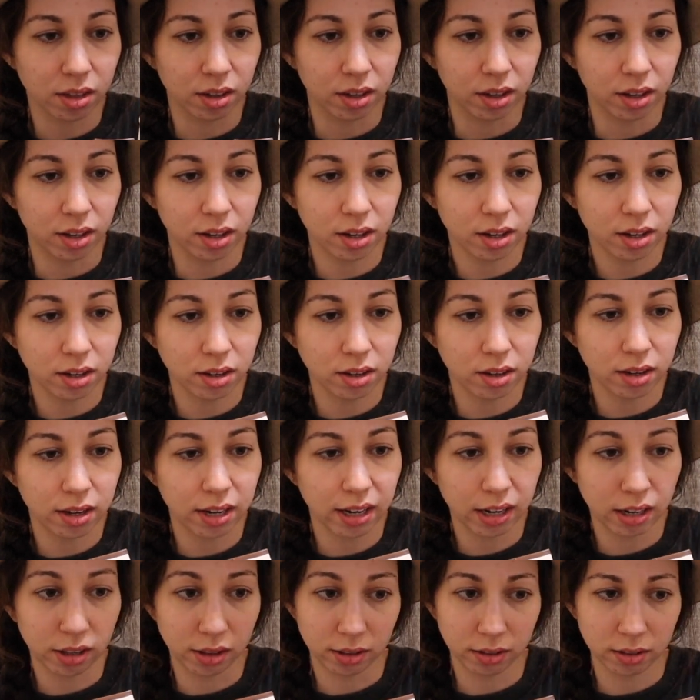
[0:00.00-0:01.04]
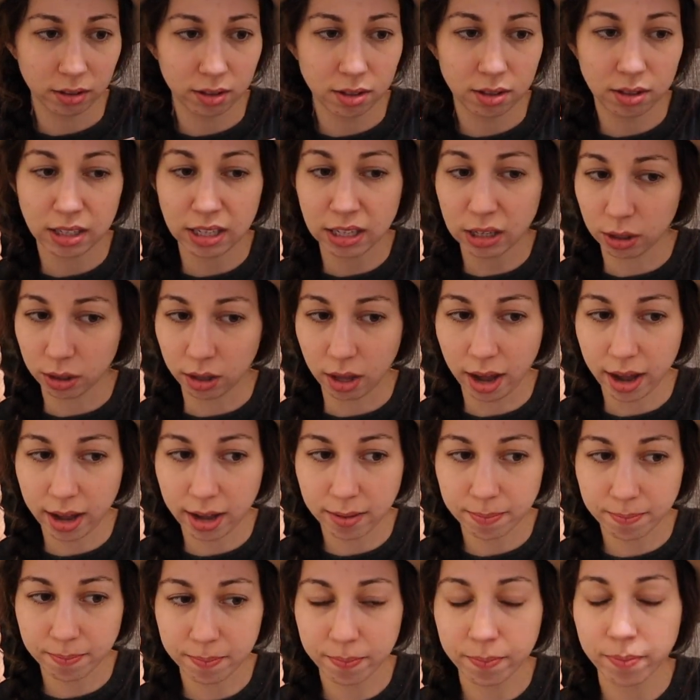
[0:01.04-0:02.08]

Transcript: the Nicol Nikolai.